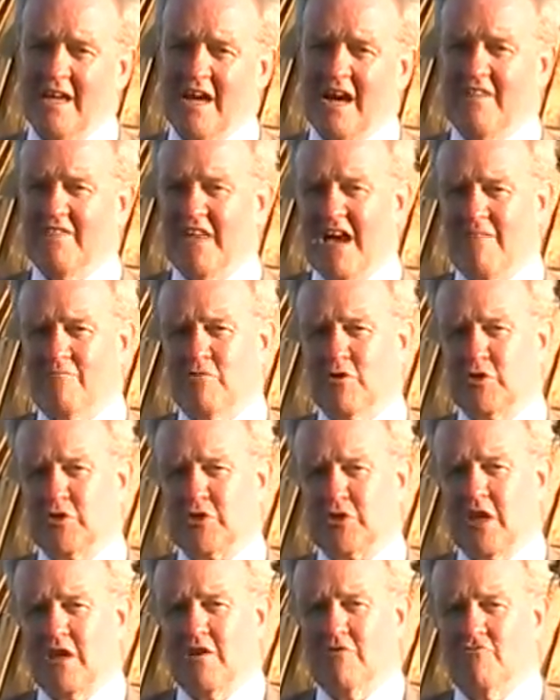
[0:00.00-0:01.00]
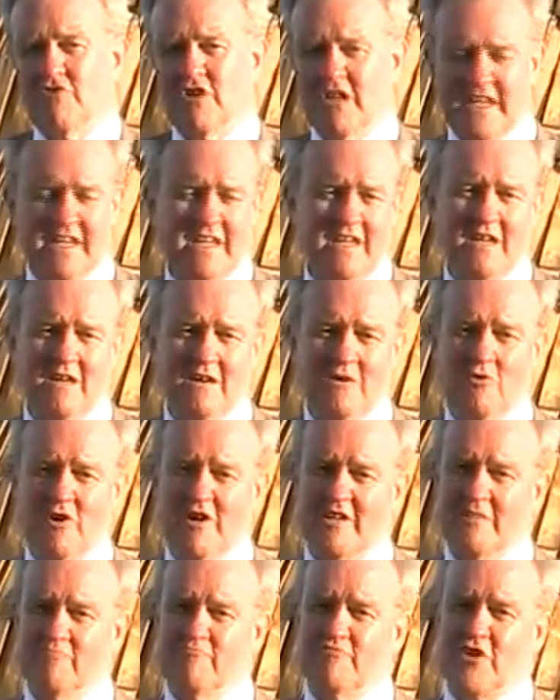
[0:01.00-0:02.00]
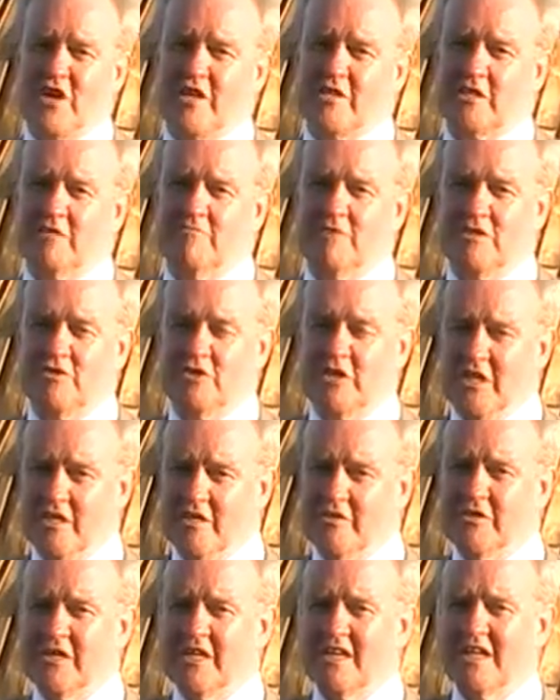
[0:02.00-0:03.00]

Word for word: And that was really quite impressive indeed